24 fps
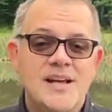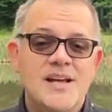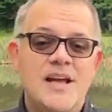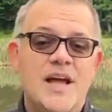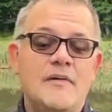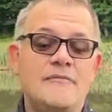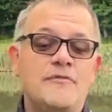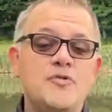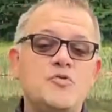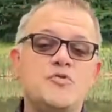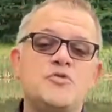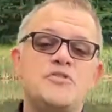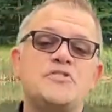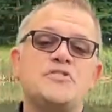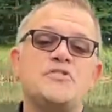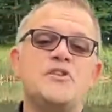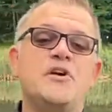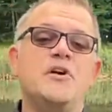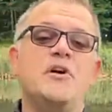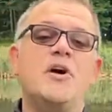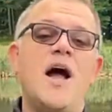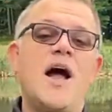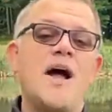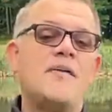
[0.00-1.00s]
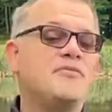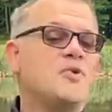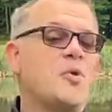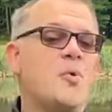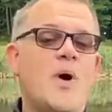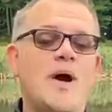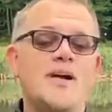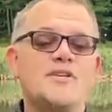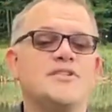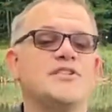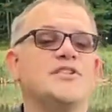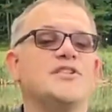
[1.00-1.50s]
If you still have
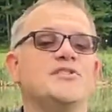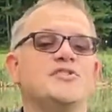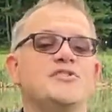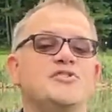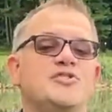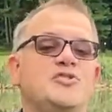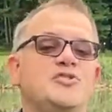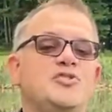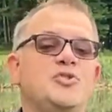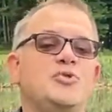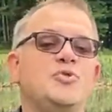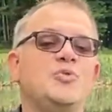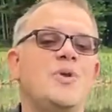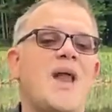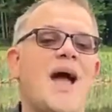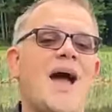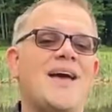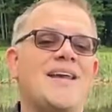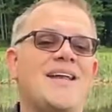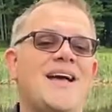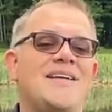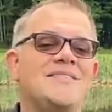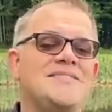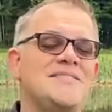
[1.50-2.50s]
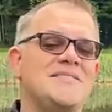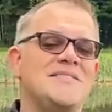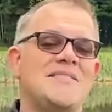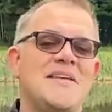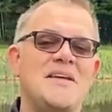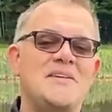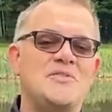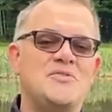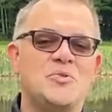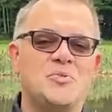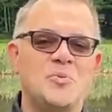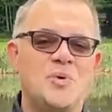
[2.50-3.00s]
questions, do not
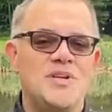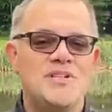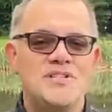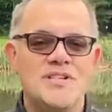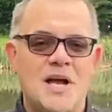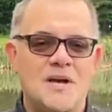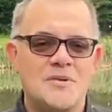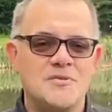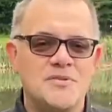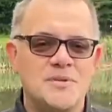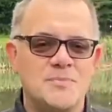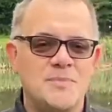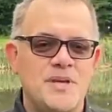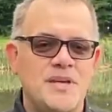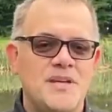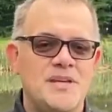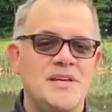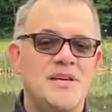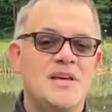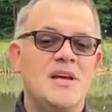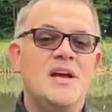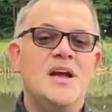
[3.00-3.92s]
hesitate to reach out to me.